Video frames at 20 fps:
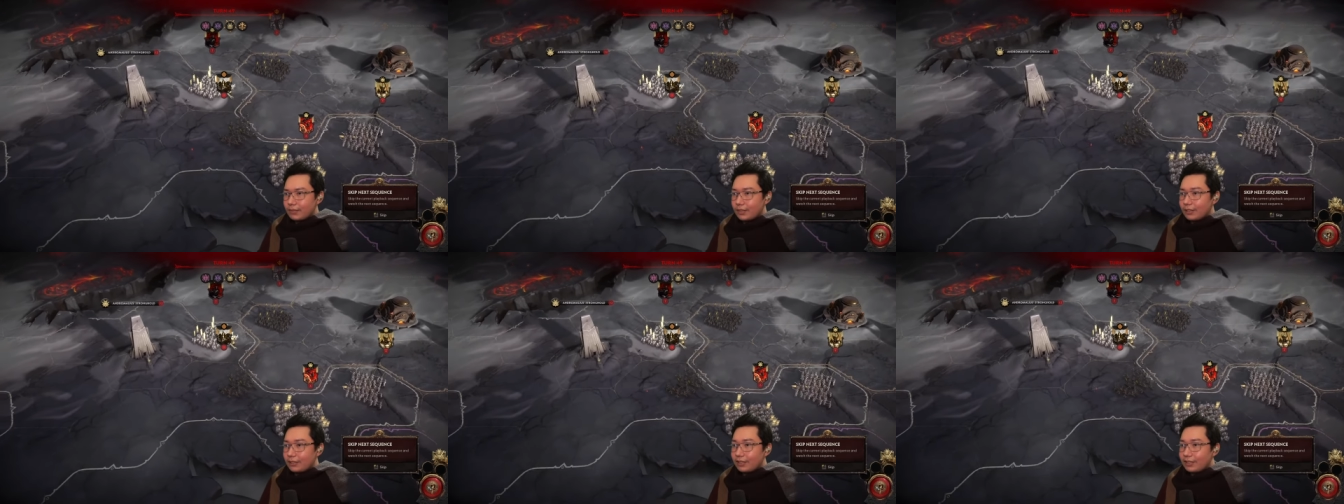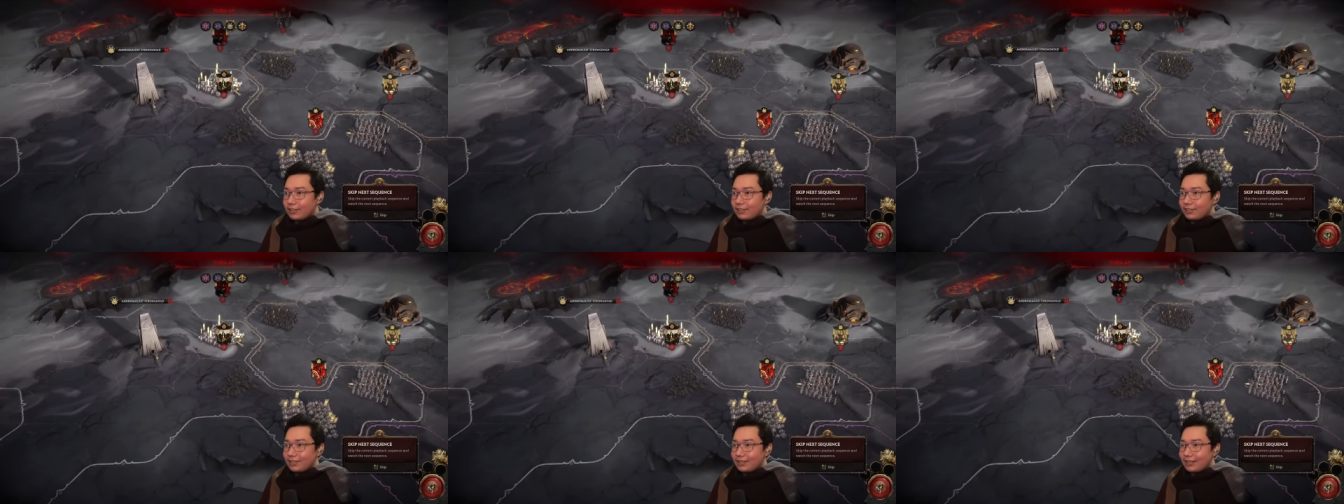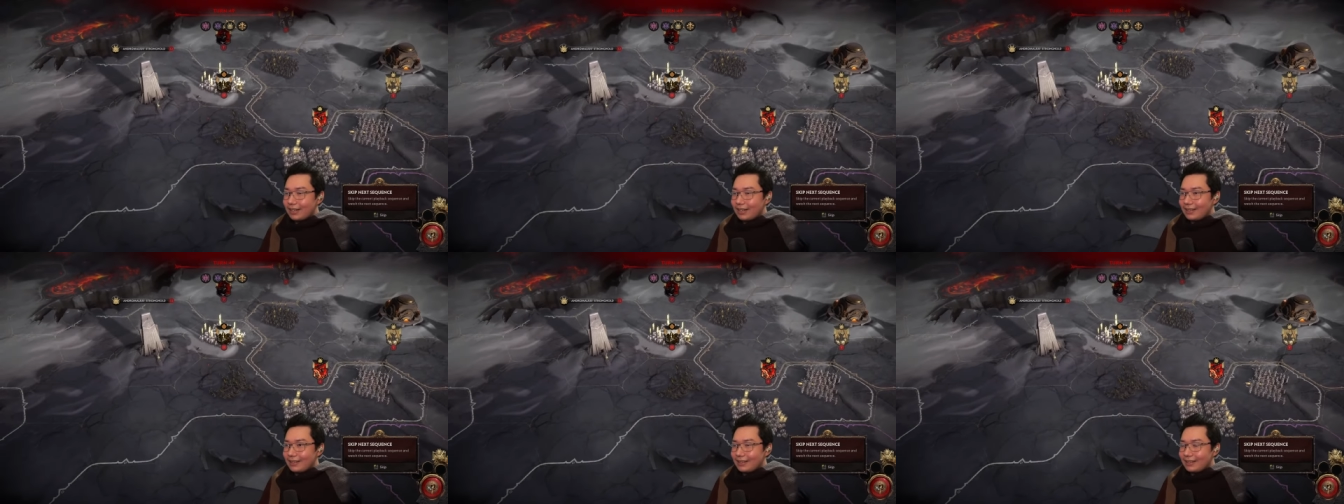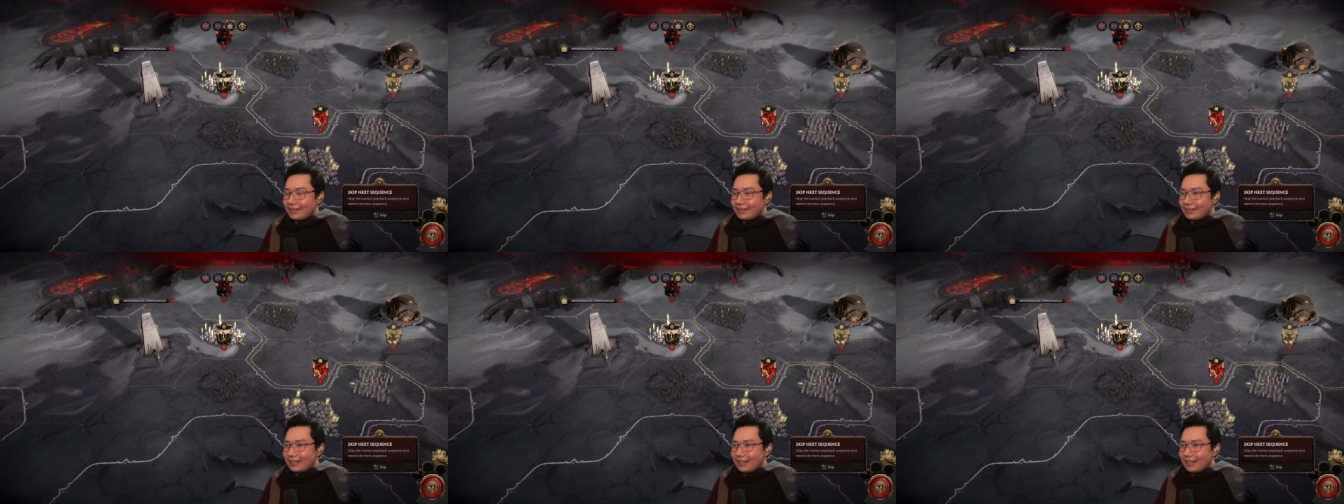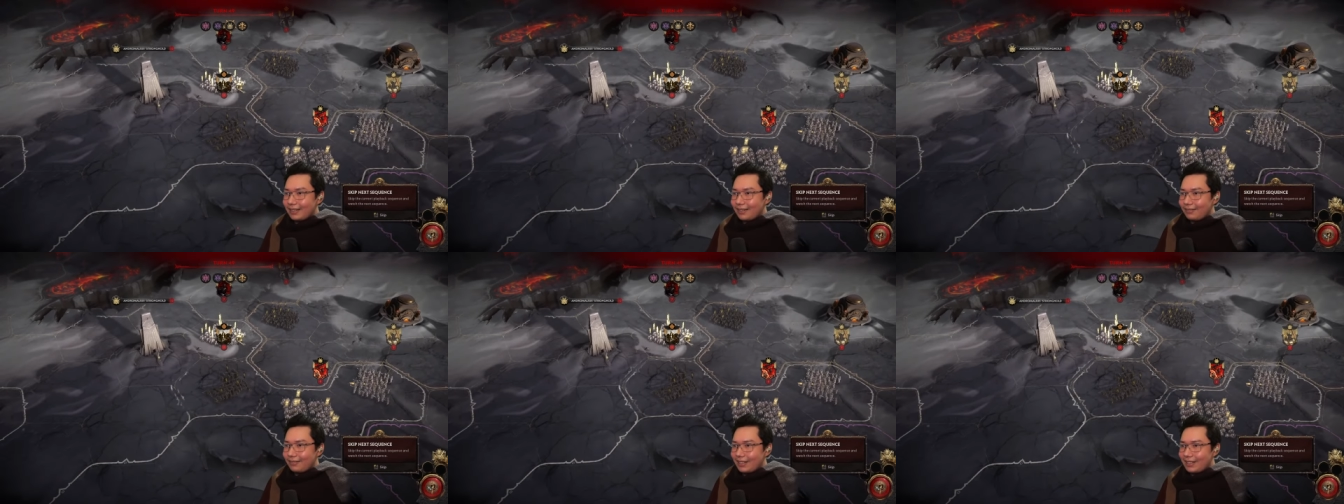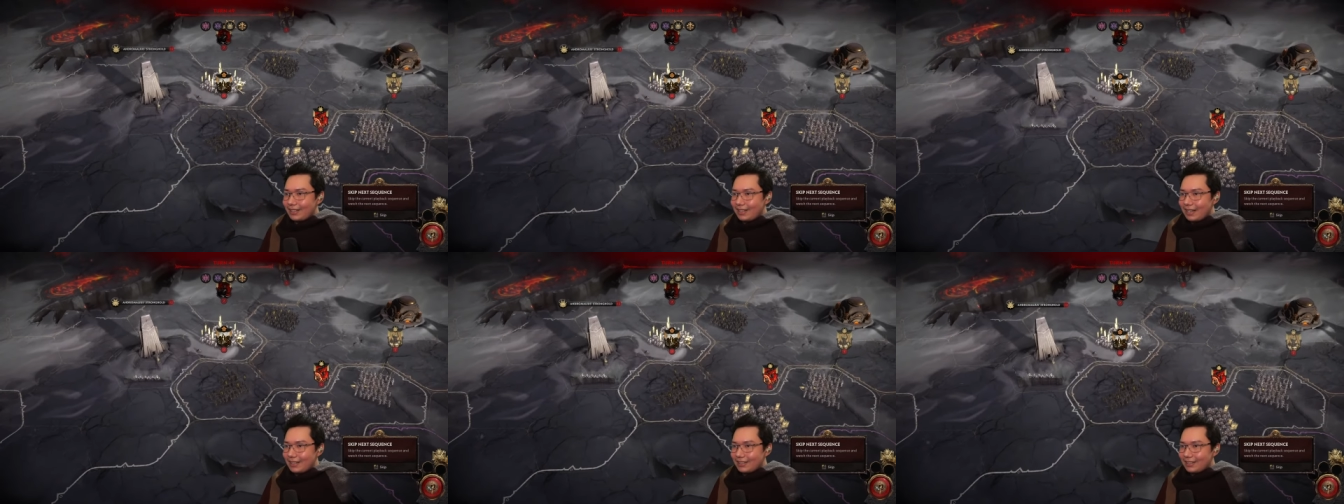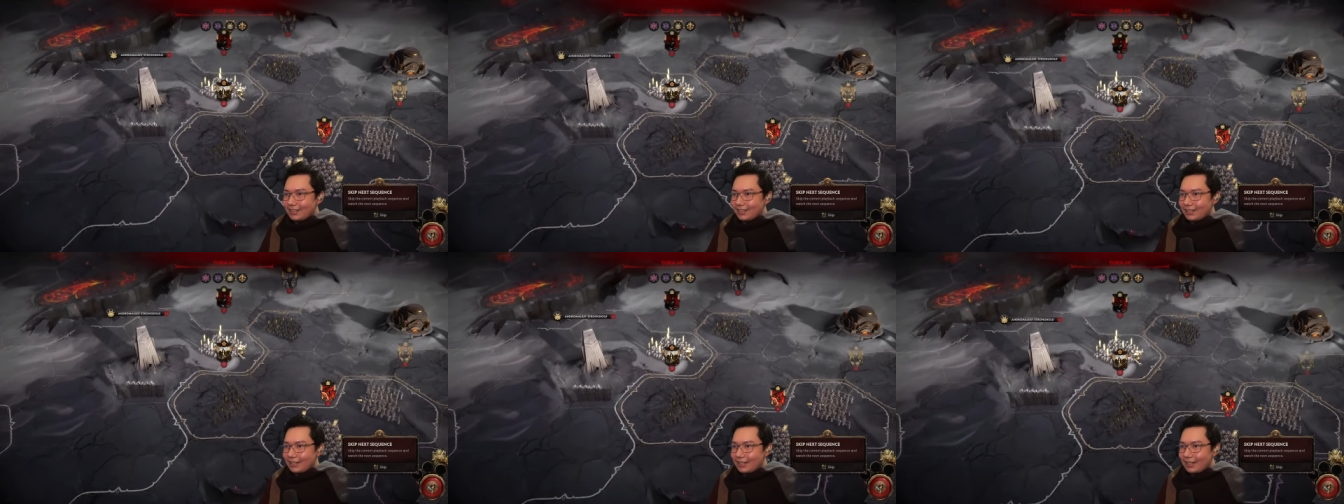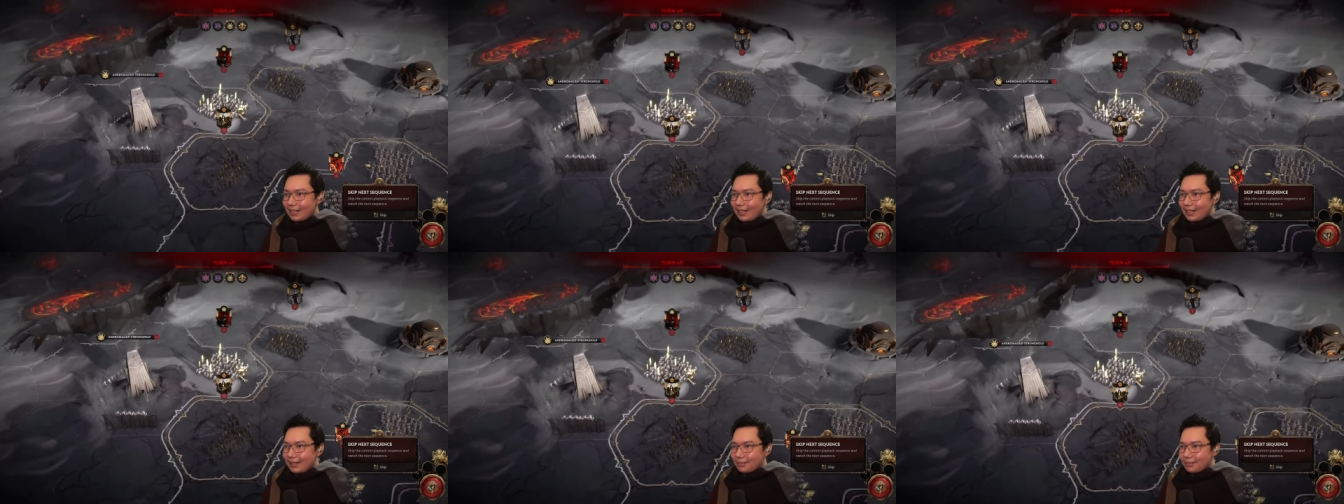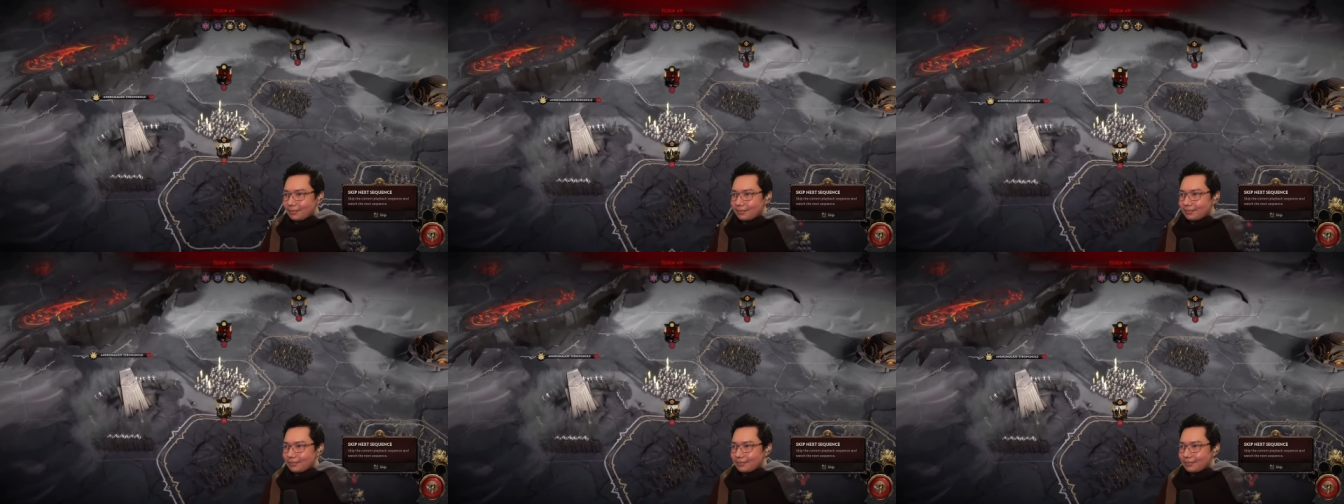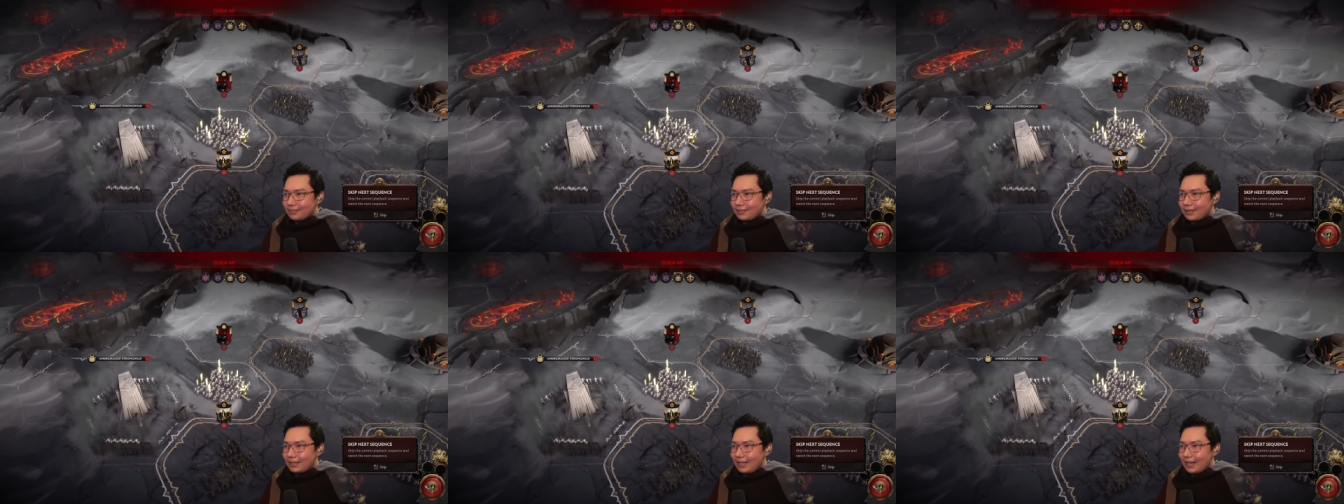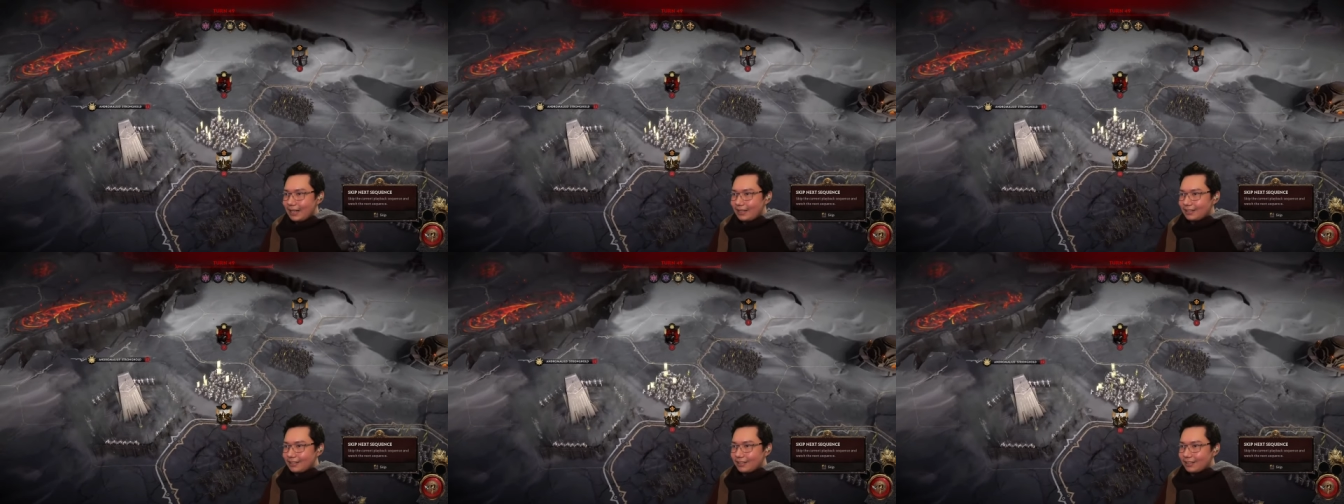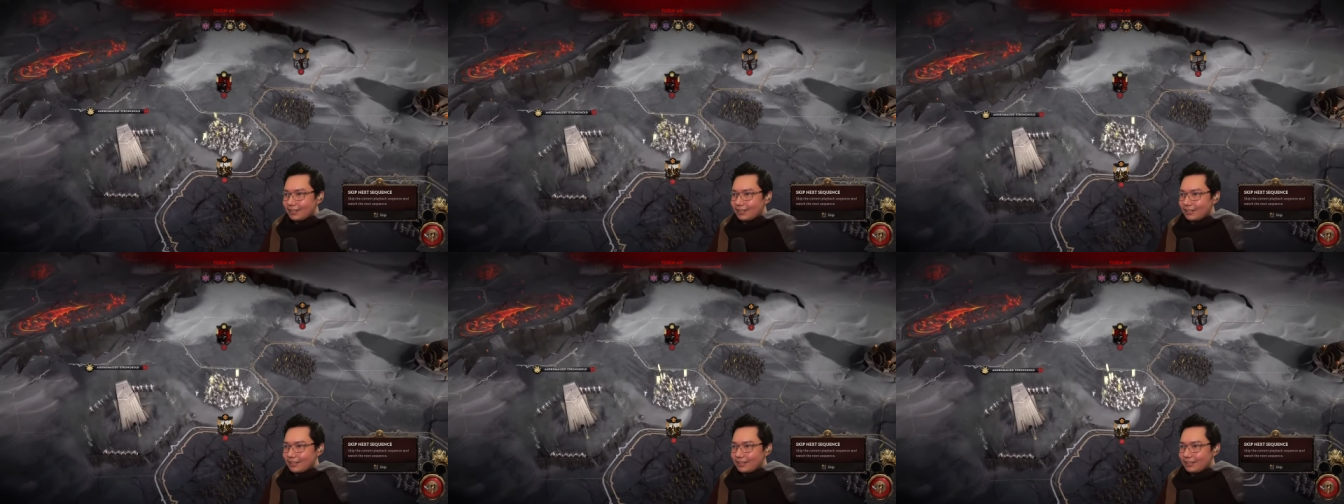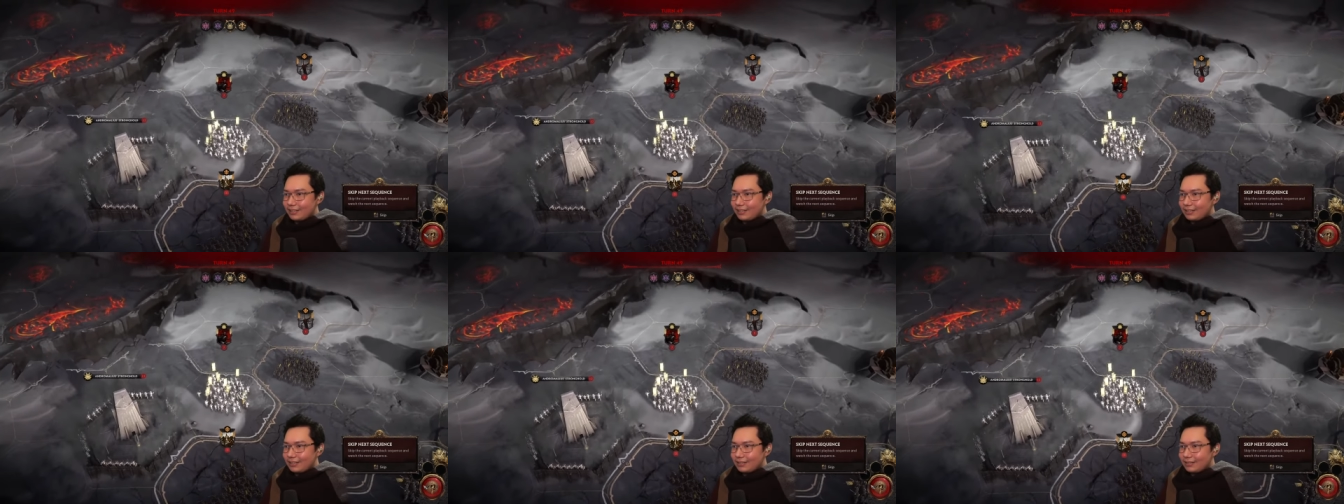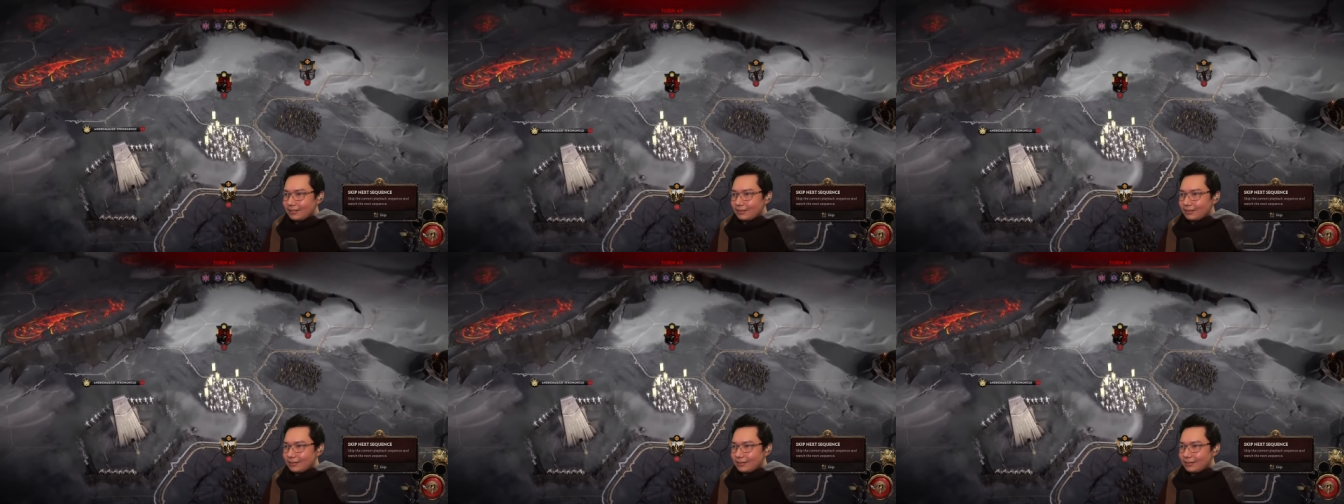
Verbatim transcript: Oh, that's, I think the vendetta is to claim cantons.